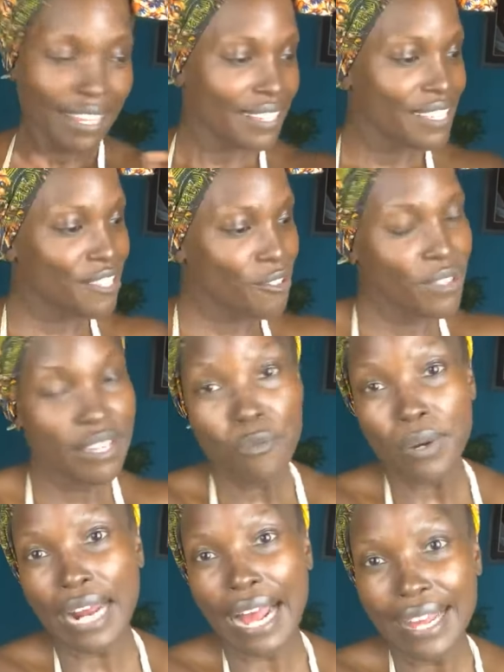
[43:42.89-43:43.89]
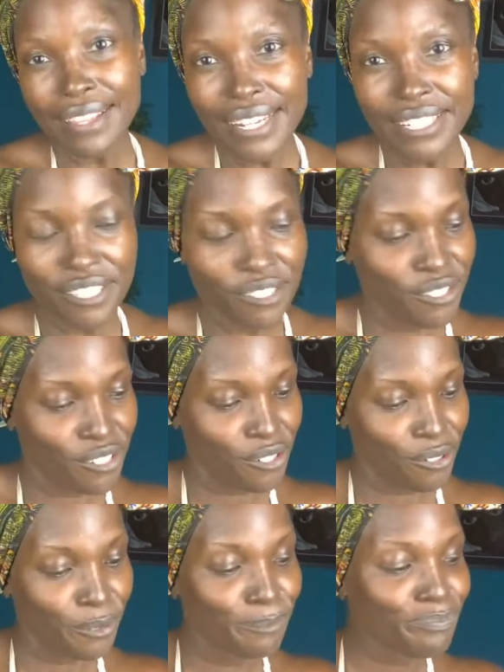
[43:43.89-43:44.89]
So then what I like to
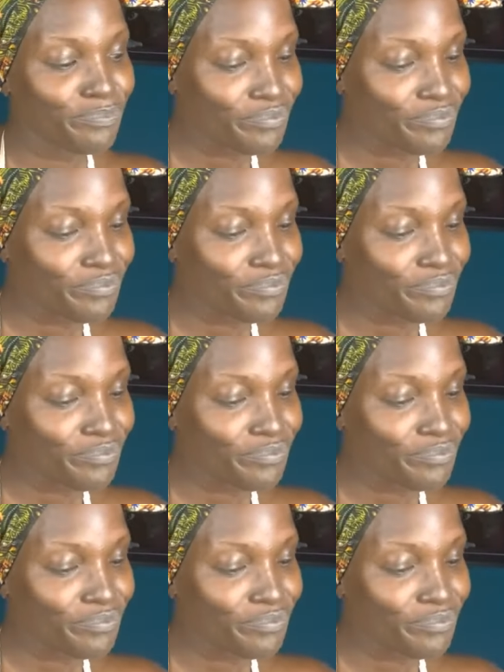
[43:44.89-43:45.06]
do